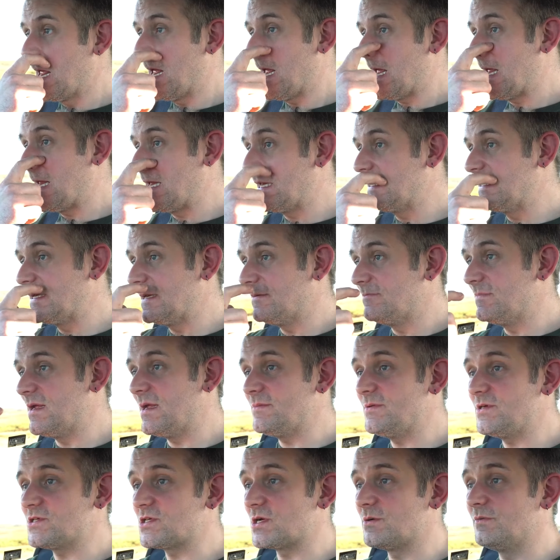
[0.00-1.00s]
And
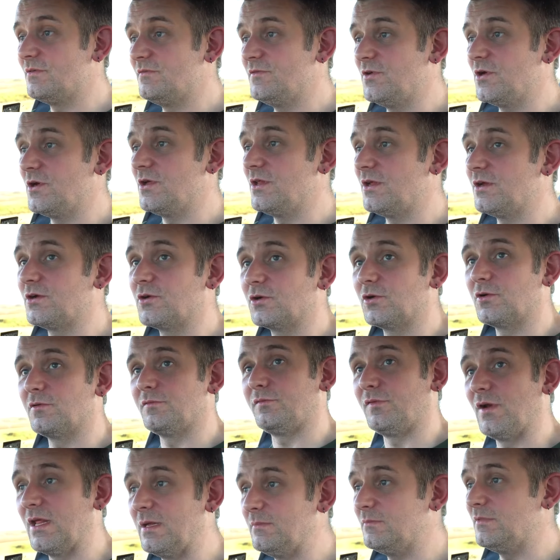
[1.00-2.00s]
maybe some of you out there are going
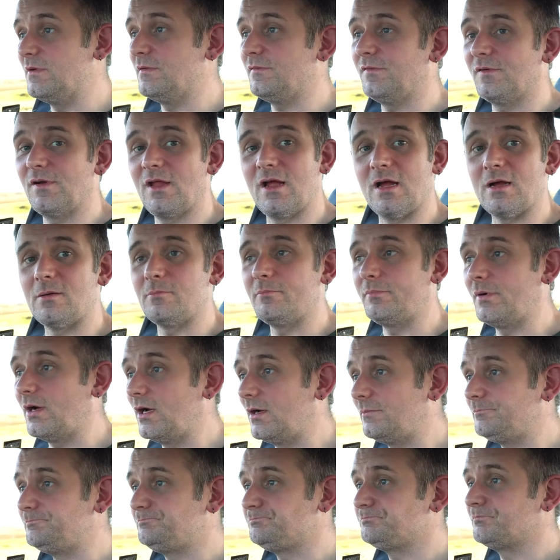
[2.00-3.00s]
to flame me for that,
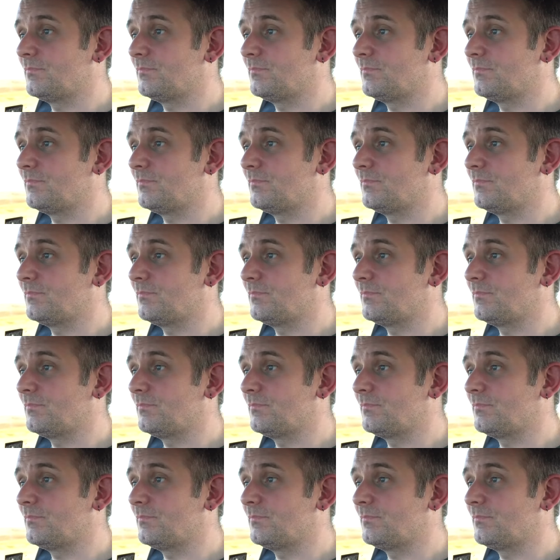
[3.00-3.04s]
but